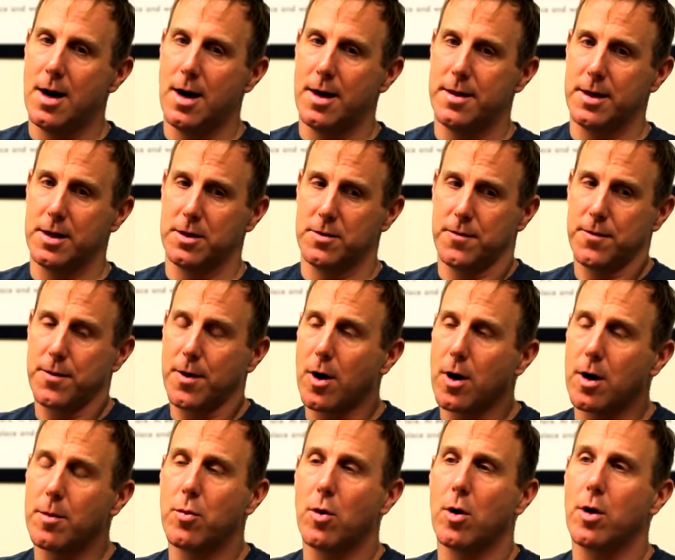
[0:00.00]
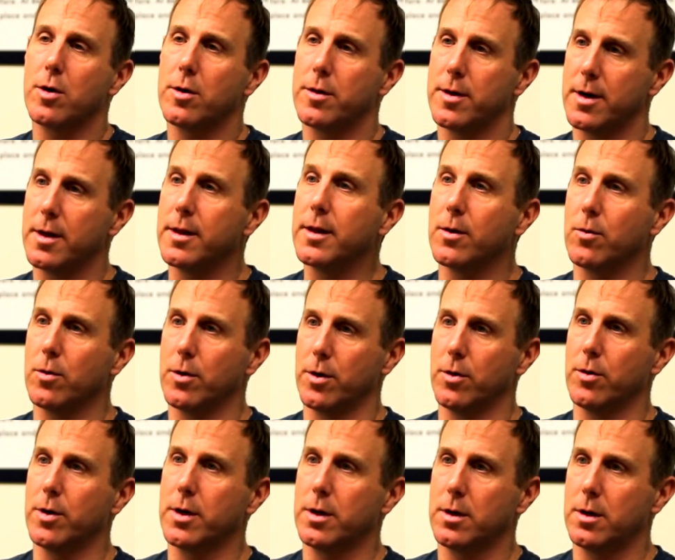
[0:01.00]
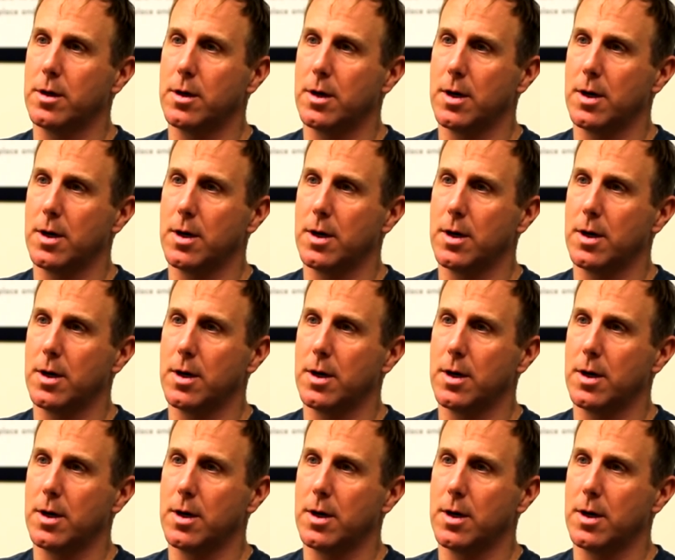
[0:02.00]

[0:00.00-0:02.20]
I think it's far broader than anything we're doing.